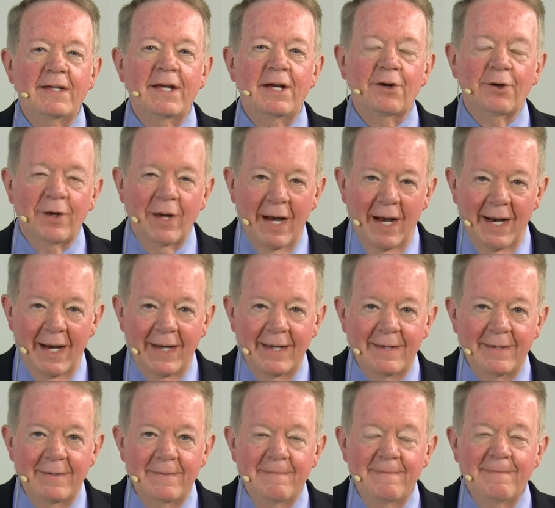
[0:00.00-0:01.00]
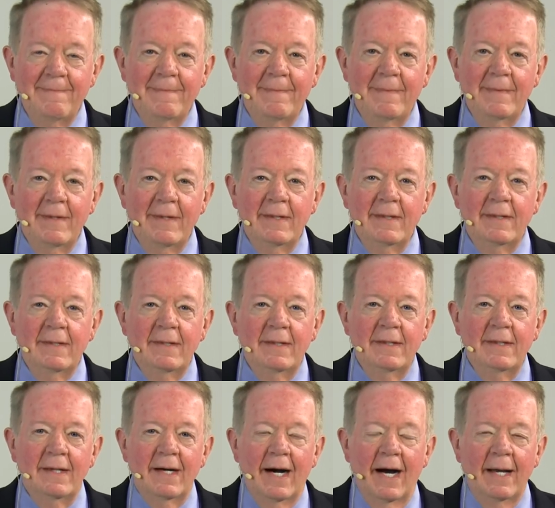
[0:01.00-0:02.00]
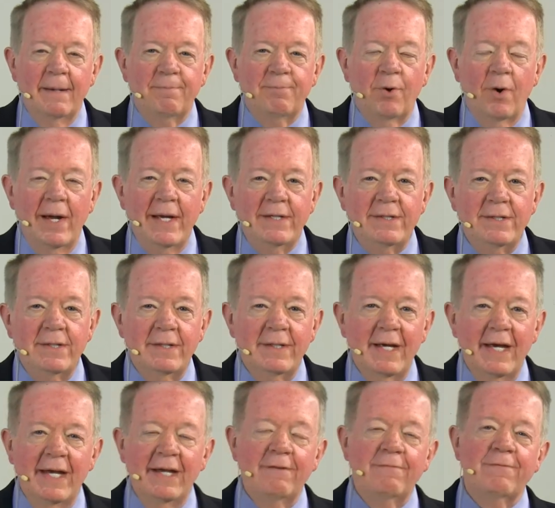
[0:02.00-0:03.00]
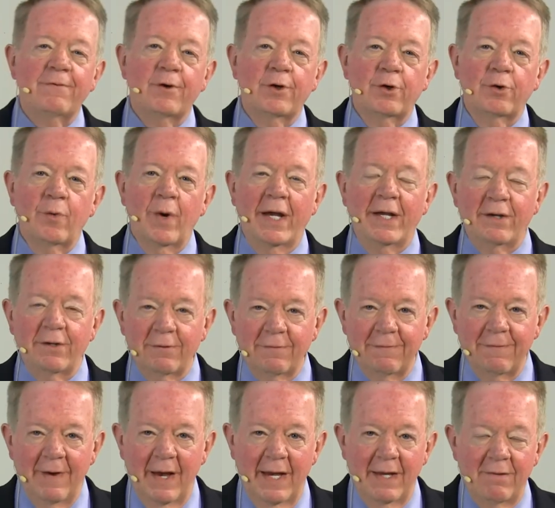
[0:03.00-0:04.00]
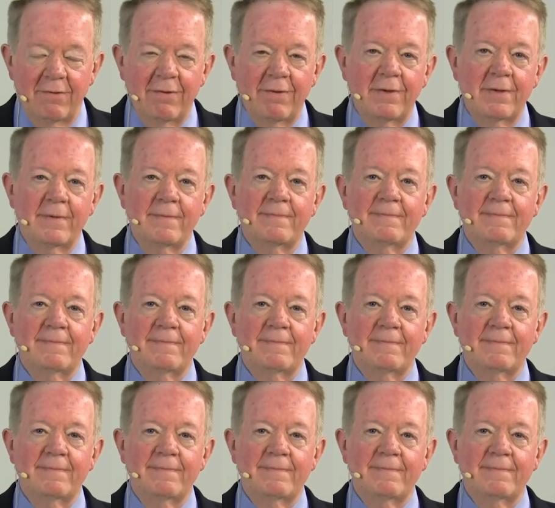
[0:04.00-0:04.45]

Dear God, I pray today for greater faith.